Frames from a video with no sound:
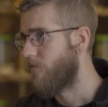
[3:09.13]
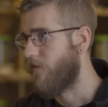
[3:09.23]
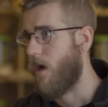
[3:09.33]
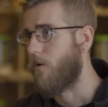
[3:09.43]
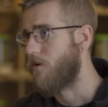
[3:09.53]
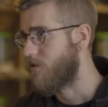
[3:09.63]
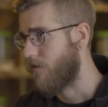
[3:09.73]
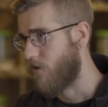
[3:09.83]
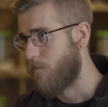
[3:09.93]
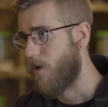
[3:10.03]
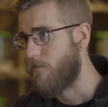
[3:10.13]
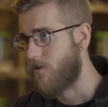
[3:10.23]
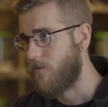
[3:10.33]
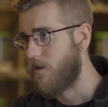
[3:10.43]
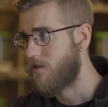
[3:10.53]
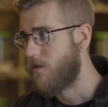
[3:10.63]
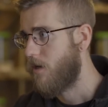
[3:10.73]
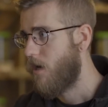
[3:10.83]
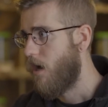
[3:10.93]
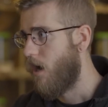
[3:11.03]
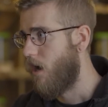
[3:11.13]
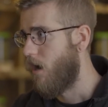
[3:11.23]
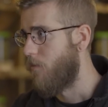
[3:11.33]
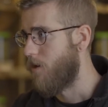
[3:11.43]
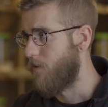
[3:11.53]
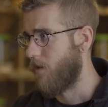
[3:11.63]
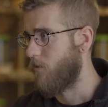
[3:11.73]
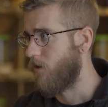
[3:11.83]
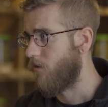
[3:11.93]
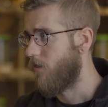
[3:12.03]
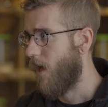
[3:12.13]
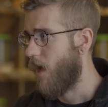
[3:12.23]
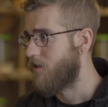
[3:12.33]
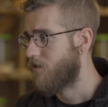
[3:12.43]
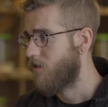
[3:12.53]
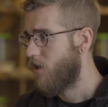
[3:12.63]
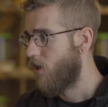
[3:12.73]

flower and stuff dropped off to us, it became clear that,